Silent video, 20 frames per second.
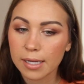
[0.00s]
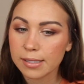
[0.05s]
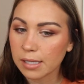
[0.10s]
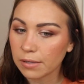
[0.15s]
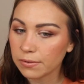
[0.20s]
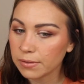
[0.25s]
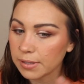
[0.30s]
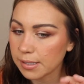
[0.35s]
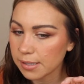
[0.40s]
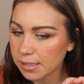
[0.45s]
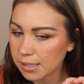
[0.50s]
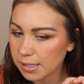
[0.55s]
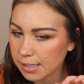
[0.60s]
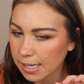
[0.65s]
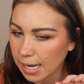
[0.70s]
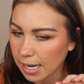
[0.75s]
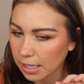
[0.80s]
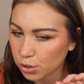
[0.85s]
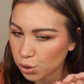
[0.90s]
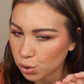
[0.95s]
Definitely has a
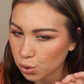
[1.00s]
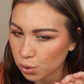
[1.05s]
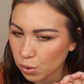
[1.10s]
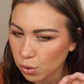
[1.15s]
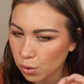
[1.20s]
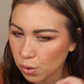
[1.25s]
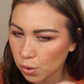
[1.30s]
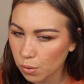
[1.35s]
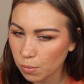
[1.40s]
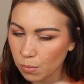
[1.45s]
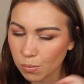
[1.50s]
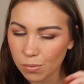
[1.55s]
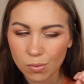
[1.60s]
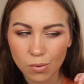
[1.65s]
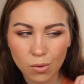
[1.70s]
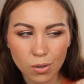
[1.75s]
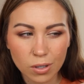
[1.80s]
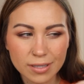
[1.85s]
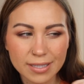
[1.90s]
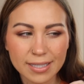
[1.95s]
natural,
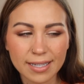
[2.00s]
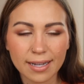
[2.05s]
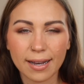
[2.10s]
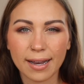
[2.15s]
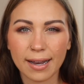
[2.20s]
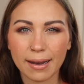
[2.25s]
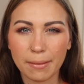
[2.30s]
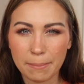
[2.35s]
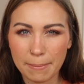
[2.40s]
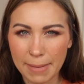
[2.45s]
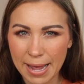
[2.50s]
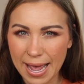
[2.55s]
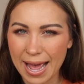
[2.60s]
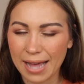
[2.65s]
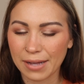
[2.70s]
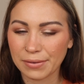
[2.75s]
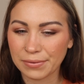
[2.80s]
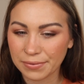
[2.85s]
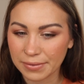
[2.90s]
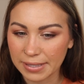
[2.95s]
more to
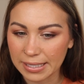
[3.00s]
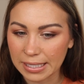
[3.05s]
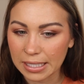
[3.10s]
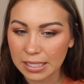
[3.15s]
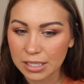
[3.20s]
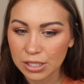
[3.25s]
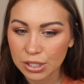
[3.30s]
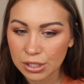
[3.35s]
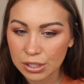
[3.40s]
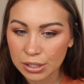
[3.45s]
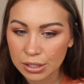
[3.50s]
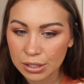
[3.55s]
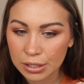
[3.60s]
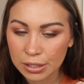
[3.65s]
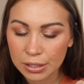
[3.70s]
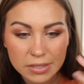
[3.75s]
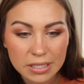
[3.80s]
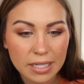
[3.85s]
matte finish.